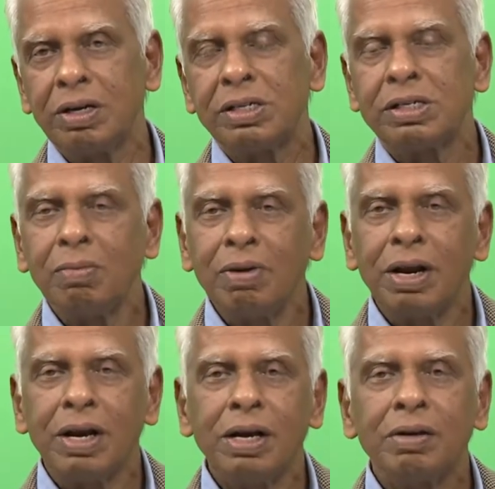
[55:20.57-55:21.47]

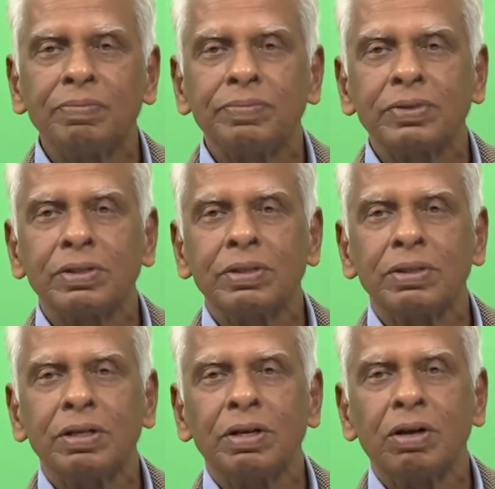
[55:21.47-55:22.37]
Similarly,
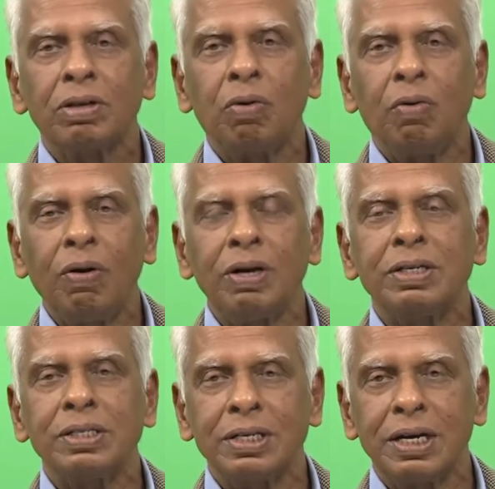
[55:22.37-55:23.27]
the world is a
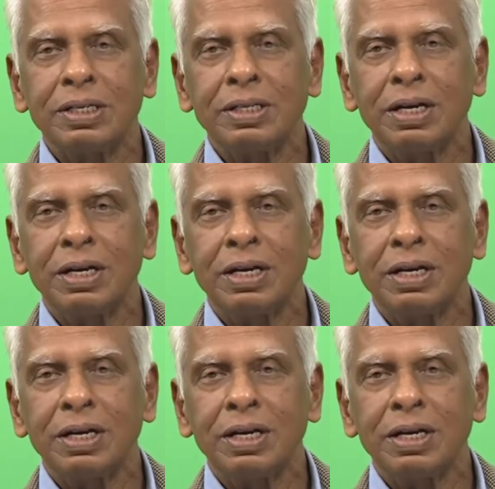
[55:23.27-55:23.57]
stage